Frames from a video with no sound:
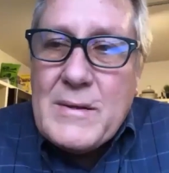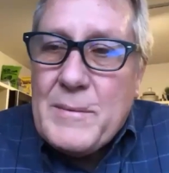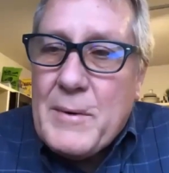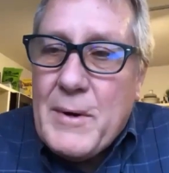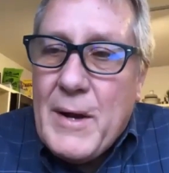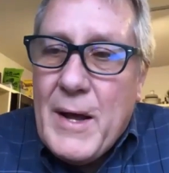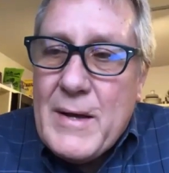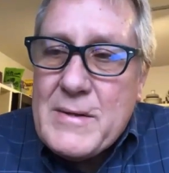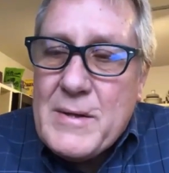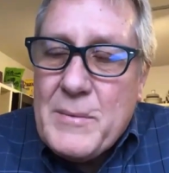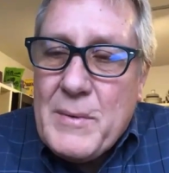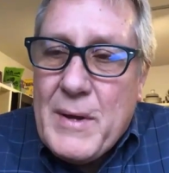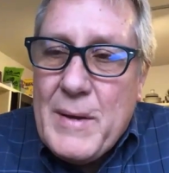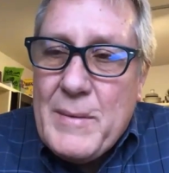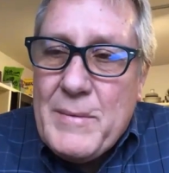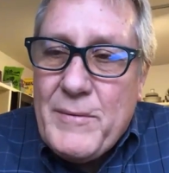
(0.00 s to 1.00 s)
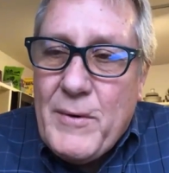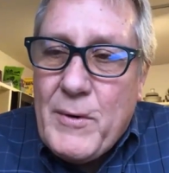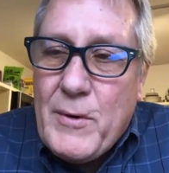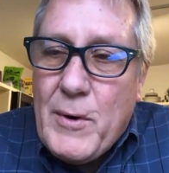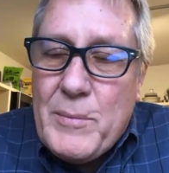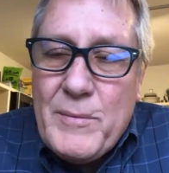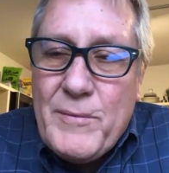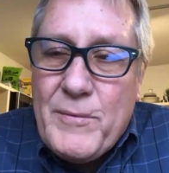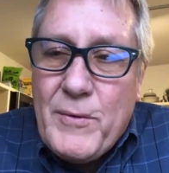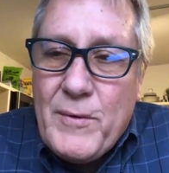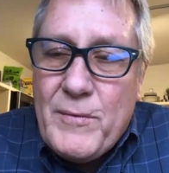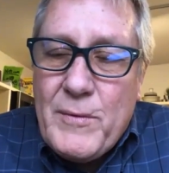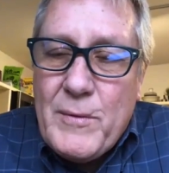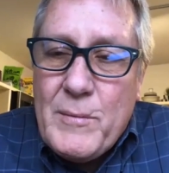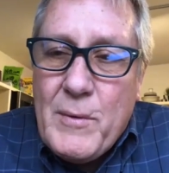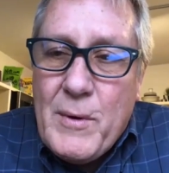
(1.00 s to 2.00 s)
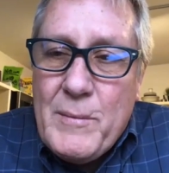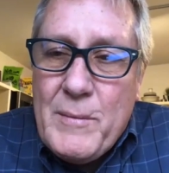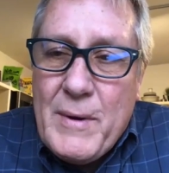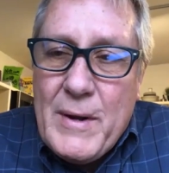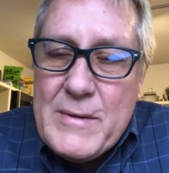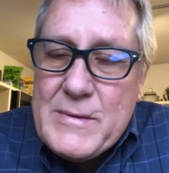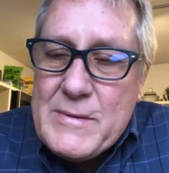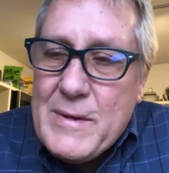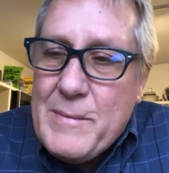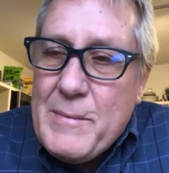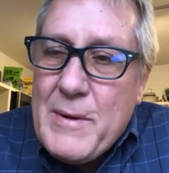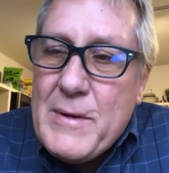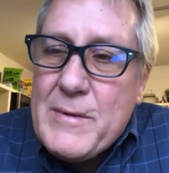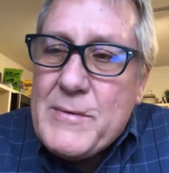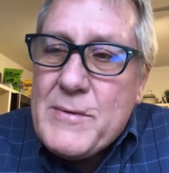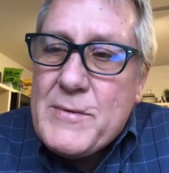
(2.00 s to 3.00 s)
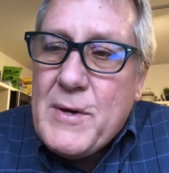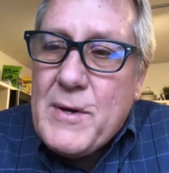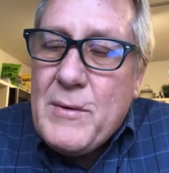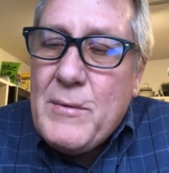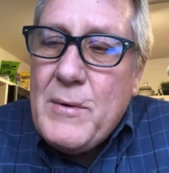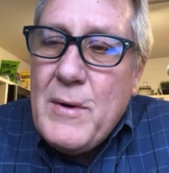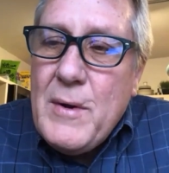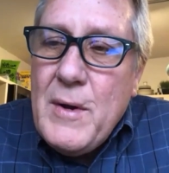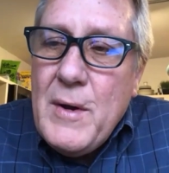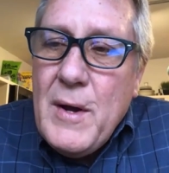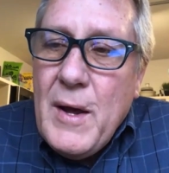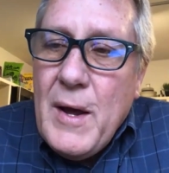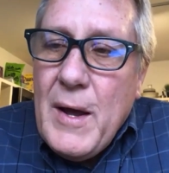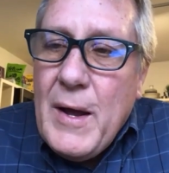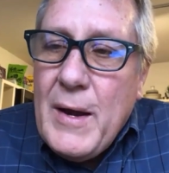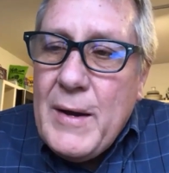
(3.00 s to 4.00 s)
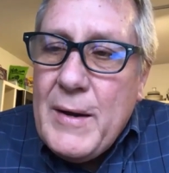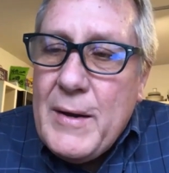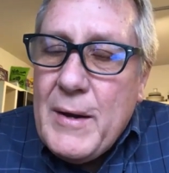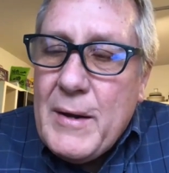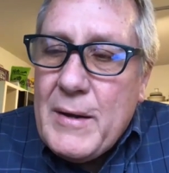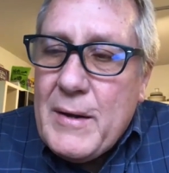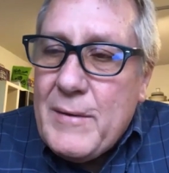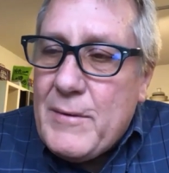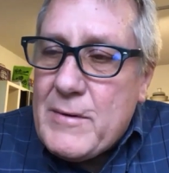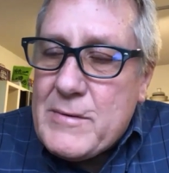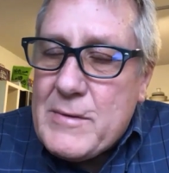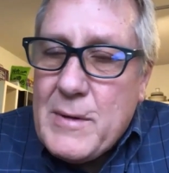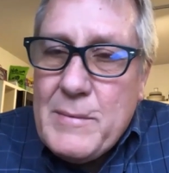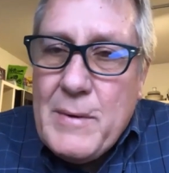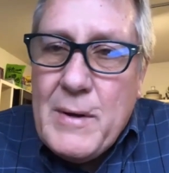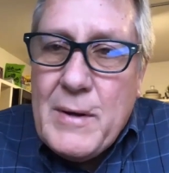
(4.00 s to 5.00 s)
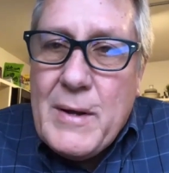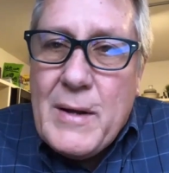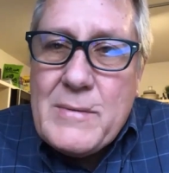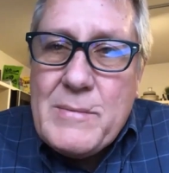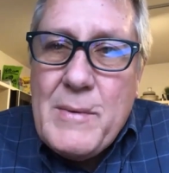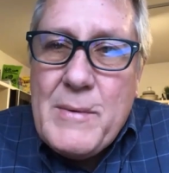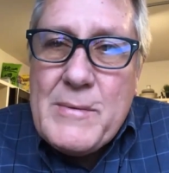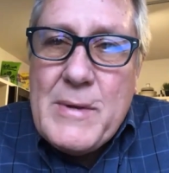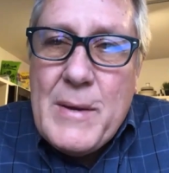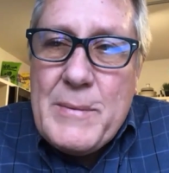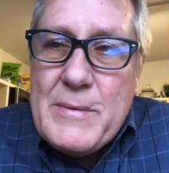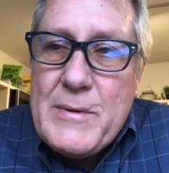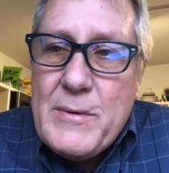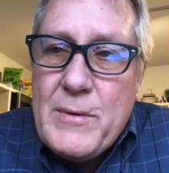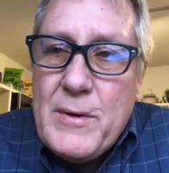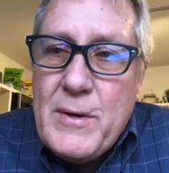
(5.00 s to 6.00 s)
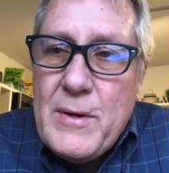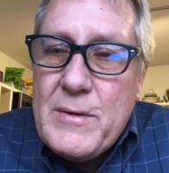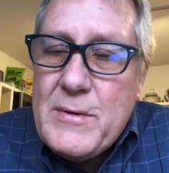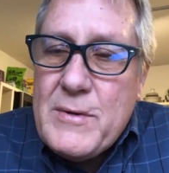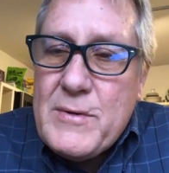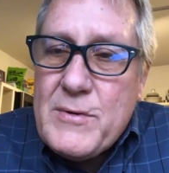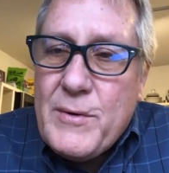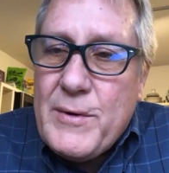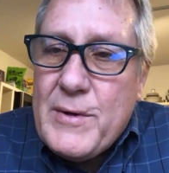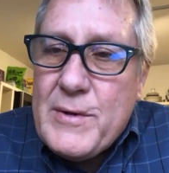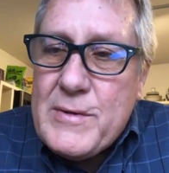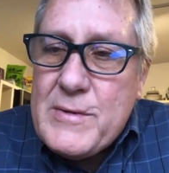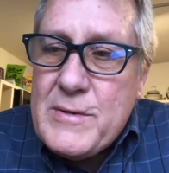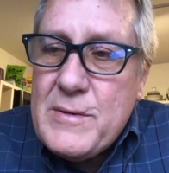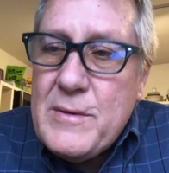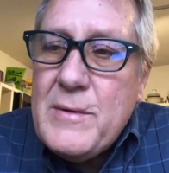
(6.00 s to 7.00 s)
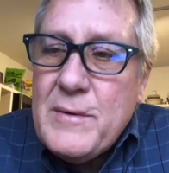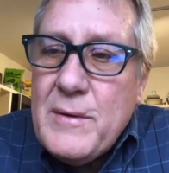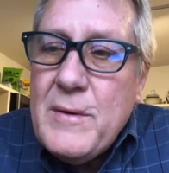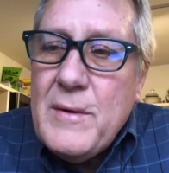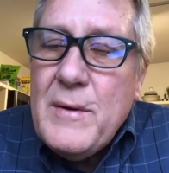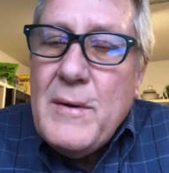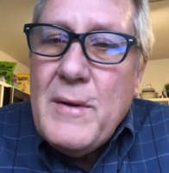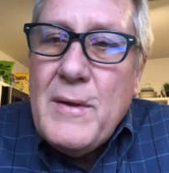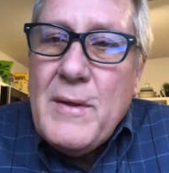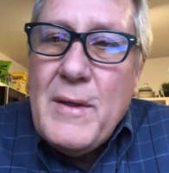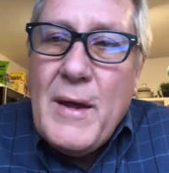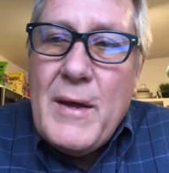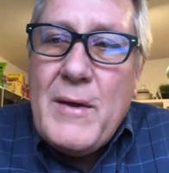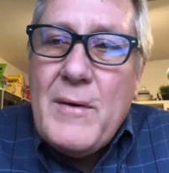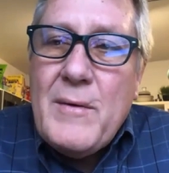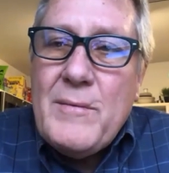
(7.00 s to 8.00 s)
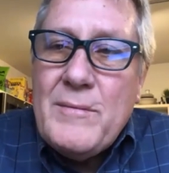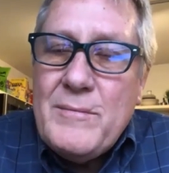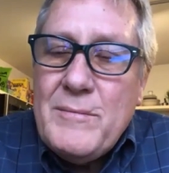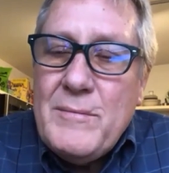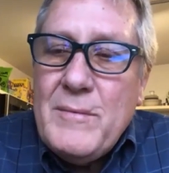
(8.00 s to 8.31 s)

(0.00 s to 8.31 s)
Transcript: I'm going to ask that we keep the vote open for a few more minutes, 10 minutes or so, and uh, give those uh, council members an opportunity to join us. Thank you.